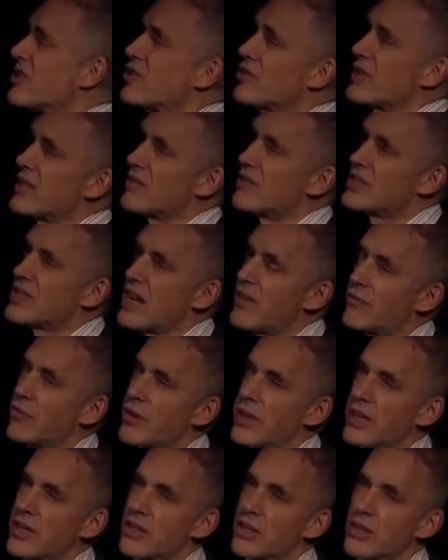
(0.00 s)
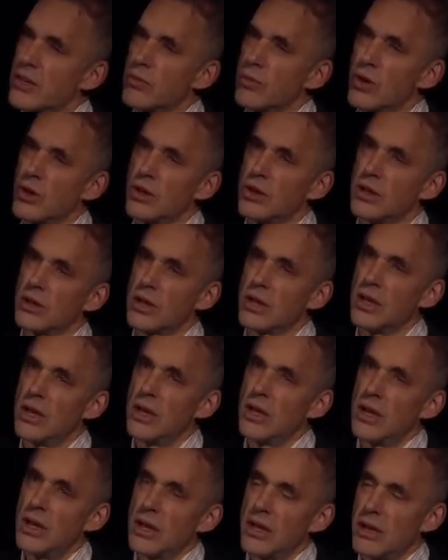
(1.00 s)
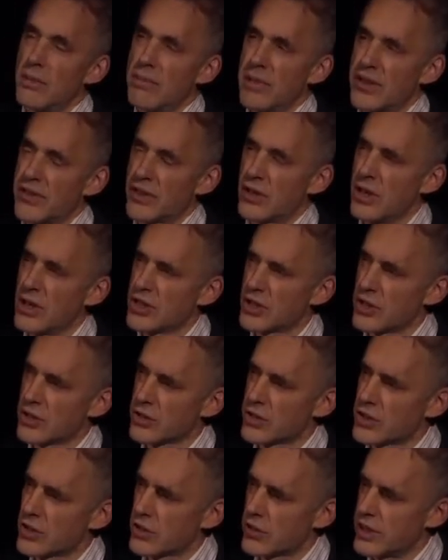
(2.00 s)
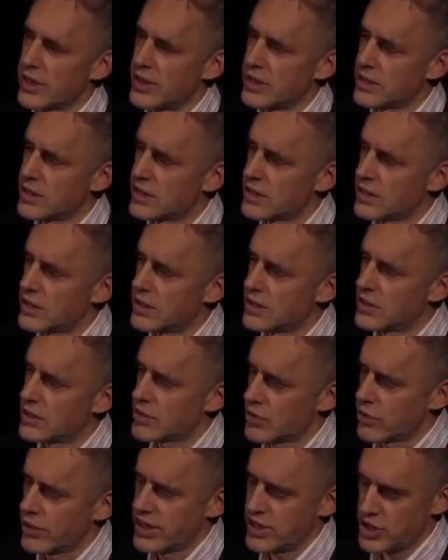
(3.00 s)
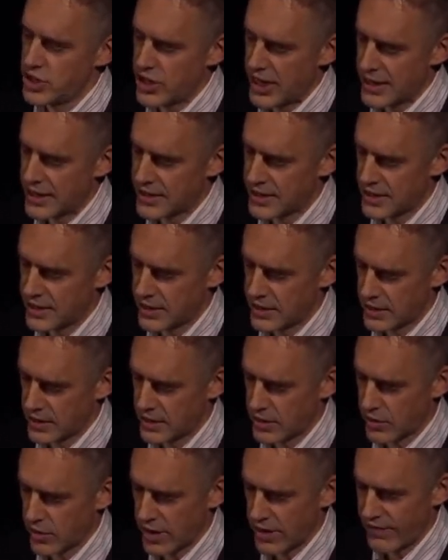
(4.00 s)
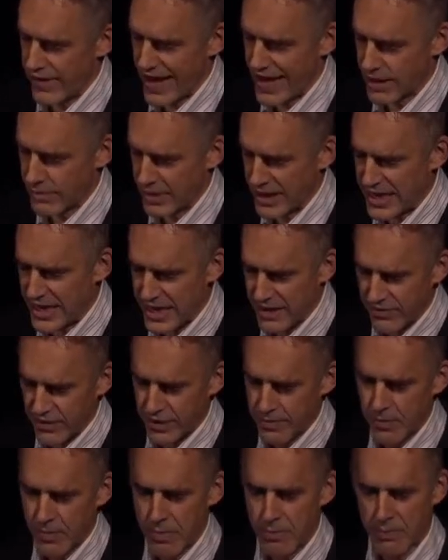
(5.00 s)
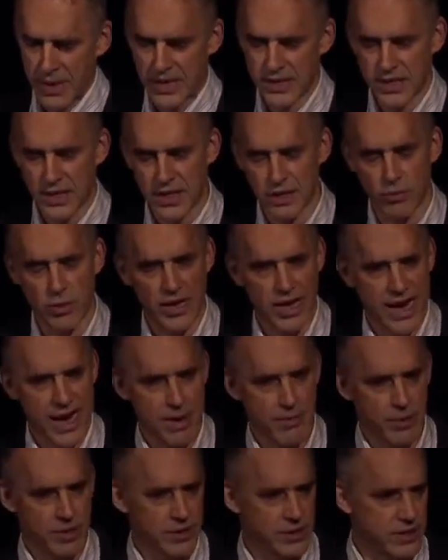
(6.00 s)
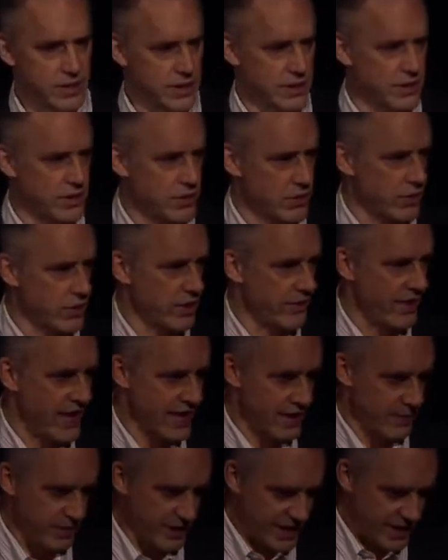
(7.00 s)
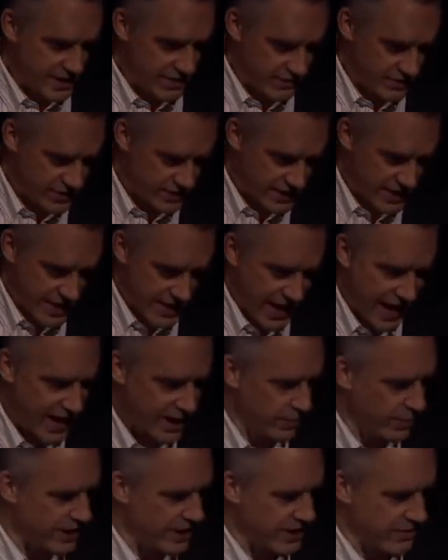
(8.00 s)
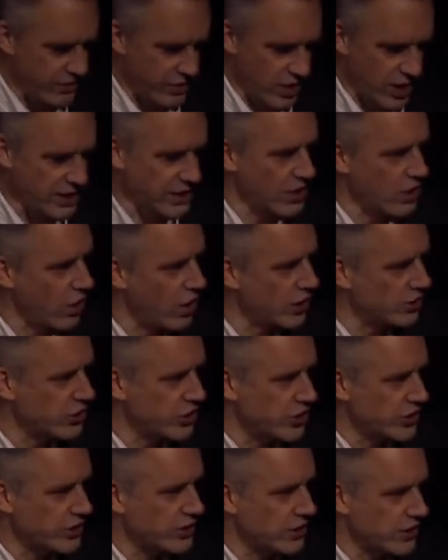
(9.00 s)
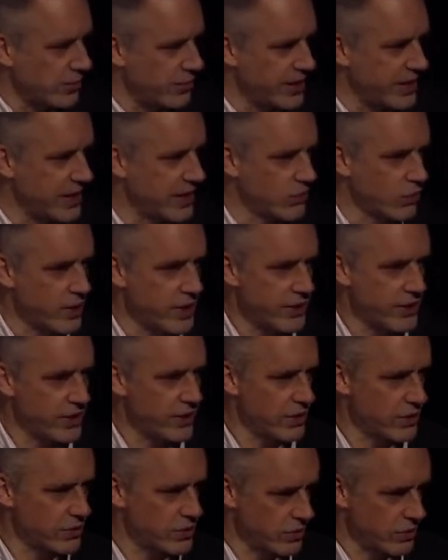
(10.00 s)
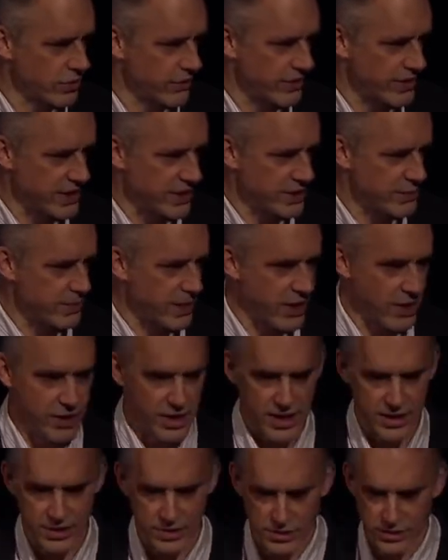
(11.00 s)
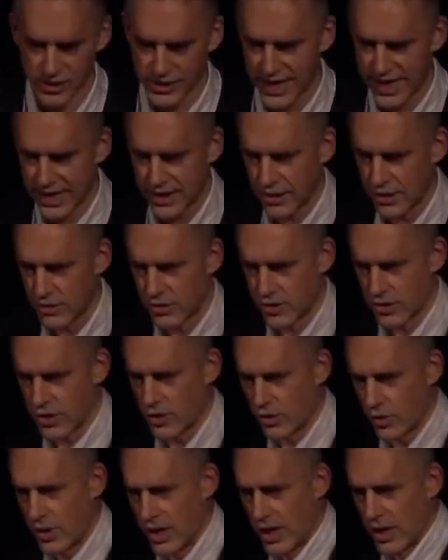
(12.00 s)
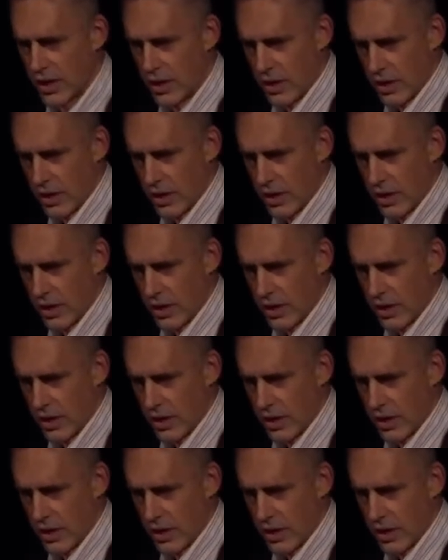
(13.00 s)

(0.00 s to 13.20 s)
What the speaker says: entry of suffering into the world, the mythological story, is the story in Genesis, the story of Adam and Eve. And basically what happens in the story of Adam and Eve is Adam and Eve are unconscious to begin with, and they're sort of in this paradisal state. There's no